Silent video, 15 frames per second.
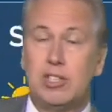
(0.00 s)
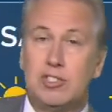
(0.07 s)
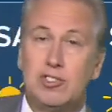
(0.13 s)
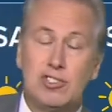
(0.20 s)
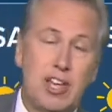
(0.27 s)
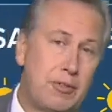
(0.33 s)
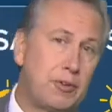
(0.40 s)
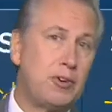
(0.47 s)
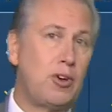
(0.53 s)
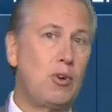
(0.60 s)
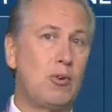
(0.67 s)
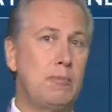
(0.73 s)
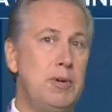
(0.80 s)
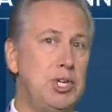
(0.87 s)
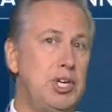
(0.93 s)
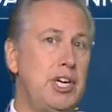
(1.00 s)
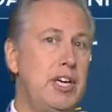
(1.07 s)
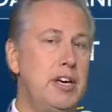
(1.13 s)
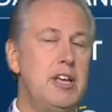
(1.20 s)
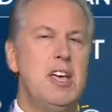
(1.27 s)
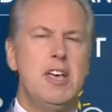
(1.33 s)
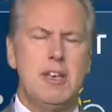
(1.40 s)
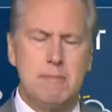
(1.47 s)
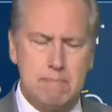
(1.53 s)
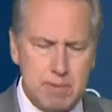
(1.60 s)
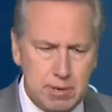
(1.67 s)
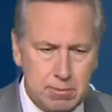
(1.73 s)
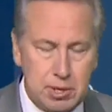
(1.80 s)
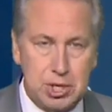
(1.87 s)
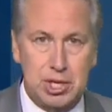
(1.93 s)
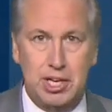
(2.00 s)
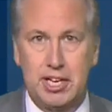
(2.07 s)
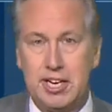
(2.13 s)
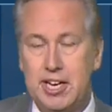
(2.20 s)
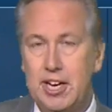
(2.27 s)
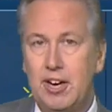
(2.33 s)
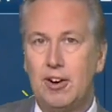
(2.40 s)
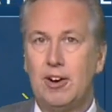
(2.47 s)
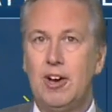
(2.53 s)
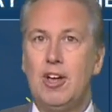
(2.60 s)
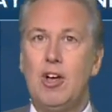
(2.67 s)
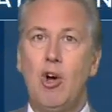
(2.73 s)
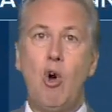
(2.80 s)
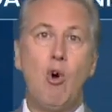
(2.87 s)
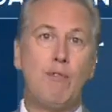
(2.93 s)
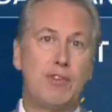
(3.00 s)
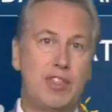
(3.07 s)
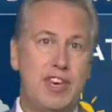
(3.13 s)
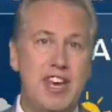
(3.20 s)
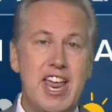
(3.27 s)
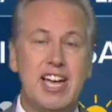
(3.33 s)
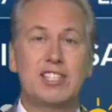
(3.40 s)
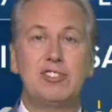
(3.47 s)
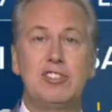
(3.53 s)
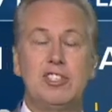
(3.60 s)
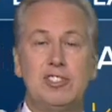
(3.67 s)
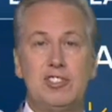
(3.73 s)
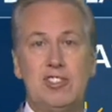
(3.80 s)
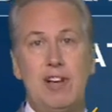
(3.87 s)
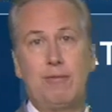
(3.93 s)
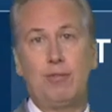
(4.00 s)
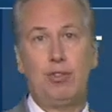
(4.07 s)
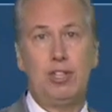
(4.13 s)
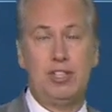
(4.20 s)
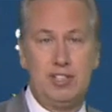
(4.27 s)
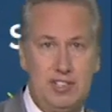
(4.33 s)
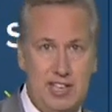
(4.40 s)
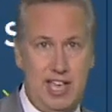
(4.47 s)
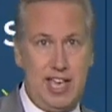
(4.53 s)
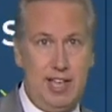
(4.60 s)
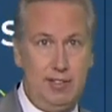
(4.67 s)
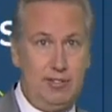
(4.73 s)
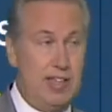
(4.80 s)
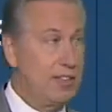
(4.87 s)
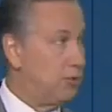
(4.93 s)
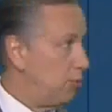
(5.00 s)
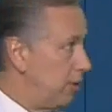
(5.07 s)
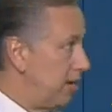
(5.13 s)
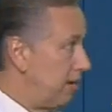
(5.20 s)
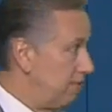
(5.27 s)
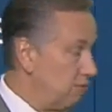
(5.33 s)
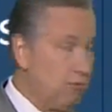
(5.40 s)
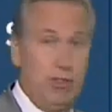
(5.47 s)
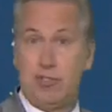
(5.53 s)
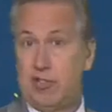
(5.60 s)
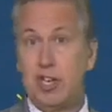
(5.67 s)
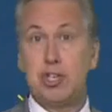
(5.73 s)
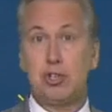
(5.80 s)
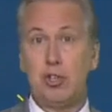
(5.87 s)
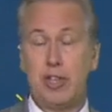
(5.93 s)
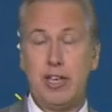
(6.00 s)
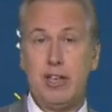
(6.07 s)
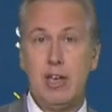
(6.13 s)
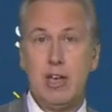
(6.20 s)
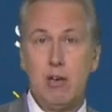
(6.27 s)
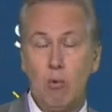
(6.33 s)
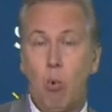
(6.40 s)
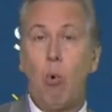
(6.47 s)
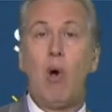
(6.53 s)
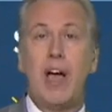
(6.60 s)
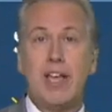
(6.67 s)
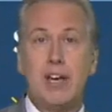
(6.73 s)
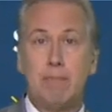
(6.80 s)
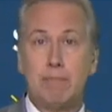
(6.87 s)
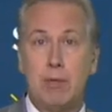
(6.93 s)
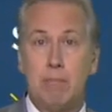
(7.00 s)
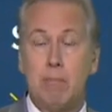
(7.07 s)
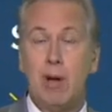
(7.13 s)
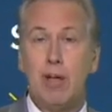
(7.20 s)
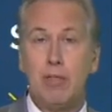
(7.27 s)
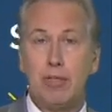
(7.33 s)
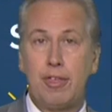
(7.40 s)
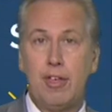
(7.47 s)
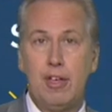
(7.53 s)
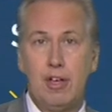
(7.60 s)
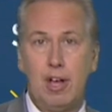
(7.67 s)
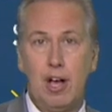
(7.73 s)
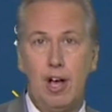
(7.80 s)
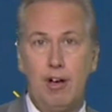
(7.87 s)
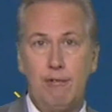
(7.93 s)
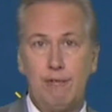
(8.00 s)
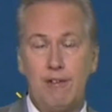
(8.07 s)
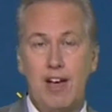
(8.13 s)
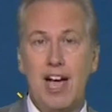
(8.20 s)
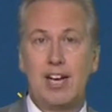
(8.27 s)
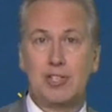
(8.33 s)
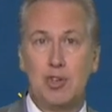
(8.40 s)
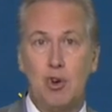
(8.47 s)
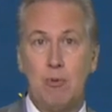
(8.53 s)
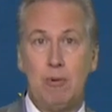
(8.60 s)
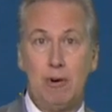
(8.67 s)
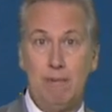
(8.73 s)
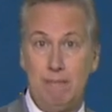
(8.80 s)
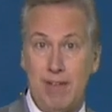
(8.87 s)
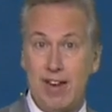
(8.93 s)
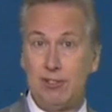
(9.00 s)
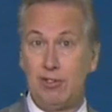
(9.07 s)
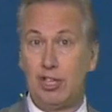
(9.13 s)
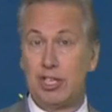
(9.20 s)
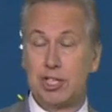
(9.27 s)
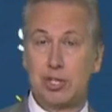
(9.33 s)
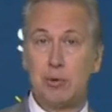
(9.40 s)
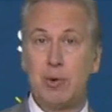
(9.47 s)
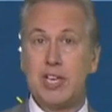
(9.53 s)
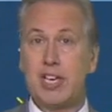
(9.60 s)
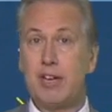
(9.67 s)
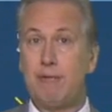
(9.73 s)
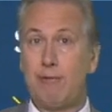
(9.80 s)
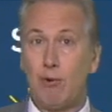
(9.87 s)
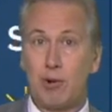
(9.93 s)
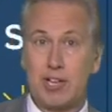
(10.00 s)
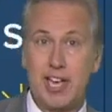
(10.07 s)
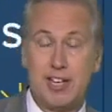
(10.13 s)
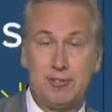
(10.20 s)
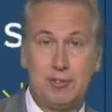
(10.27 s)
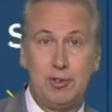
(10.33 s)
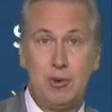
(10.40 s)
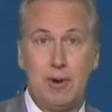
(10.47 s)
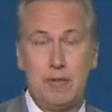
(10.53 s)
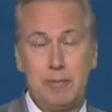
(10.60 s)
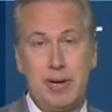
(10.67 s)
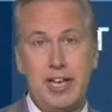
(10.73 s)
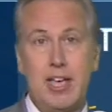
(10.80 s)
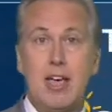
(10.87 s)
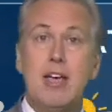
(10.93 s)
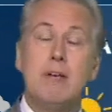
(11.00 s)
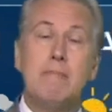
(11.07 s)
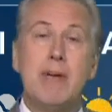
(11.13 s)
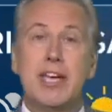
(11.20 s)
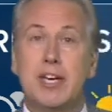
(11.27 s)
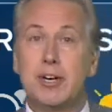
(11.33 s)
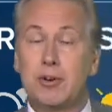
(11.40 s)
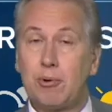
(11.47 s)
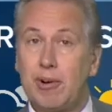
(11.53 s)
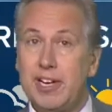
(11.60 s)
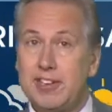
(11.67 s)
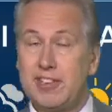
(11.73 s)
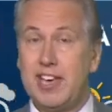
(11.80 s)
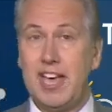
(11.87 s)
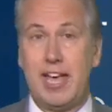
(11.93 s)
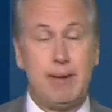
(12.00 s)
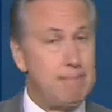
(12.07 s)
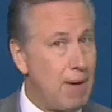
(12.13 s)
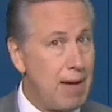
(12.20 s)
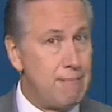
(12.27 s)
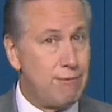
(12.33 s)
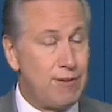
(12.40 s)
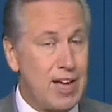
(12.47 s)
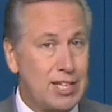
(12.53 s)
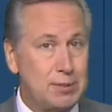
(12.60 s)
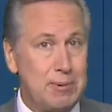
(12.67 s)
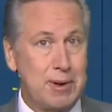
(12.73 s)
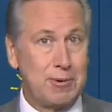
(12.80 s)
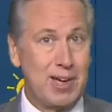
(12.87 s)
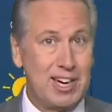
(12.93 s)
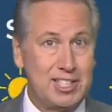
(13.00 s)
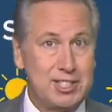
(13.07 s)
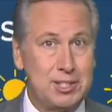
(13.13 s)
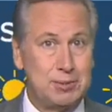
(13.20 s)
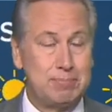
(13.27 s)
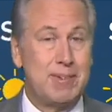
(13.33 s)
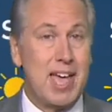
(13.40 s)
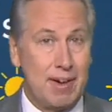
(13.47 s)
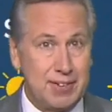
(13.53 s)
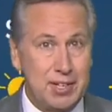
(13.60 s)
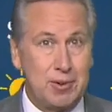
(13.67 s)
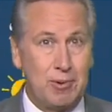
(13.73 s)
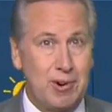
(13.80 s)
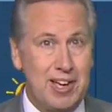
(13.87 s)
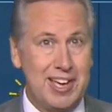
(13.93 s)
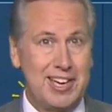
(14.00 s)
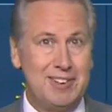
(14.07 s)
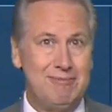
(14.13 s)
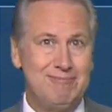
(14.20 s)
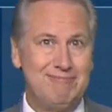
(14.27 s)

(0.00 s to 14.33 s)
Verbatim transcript: and southern lower Michigan, mid Michigan here over the next several days as we essentially wind up the month of October. That is a look at your weekend forecast, too, everybody. Make it a great day. I'm Fox meteorologist Kevin Craig.